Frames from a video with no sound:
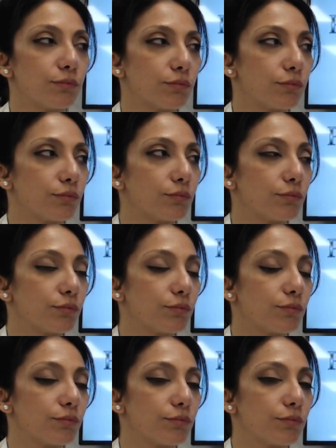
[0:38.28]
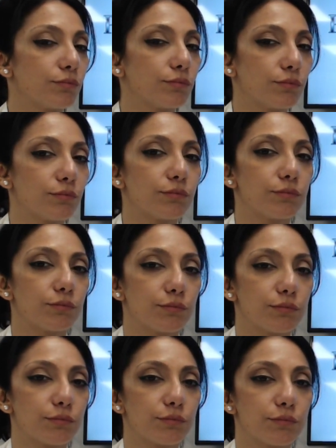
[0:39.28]

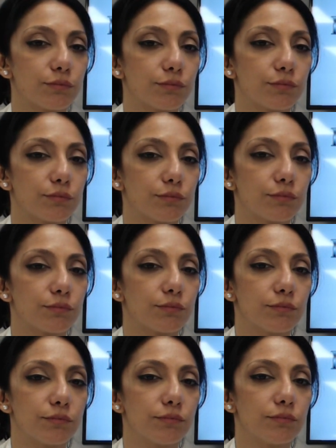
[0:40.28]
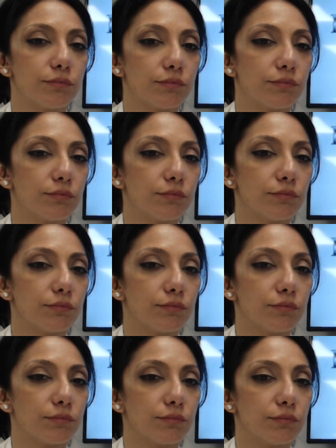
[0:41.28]

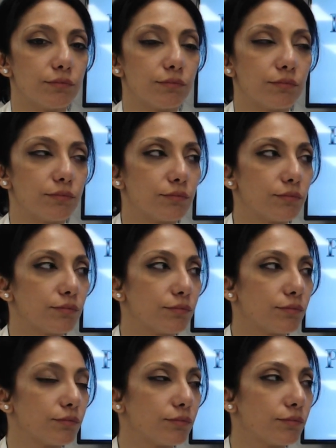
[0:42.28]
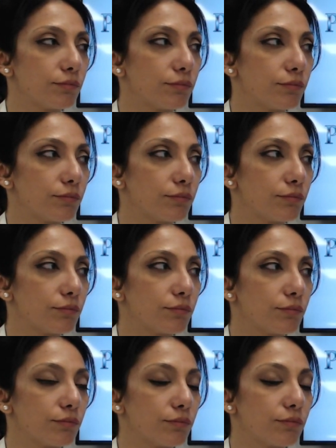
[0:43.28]

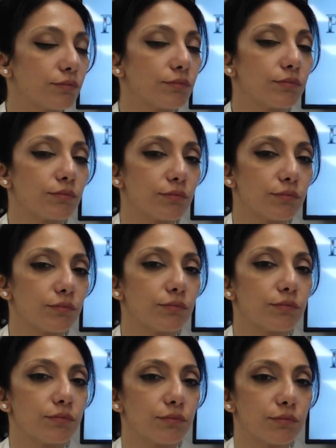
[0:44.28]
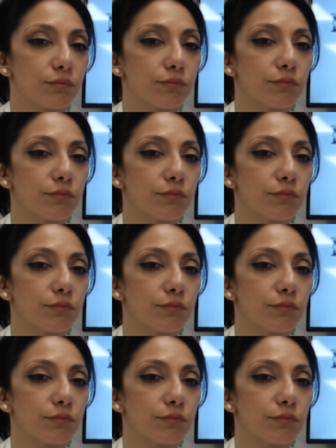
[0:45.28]
No words are spoken by the person on screen.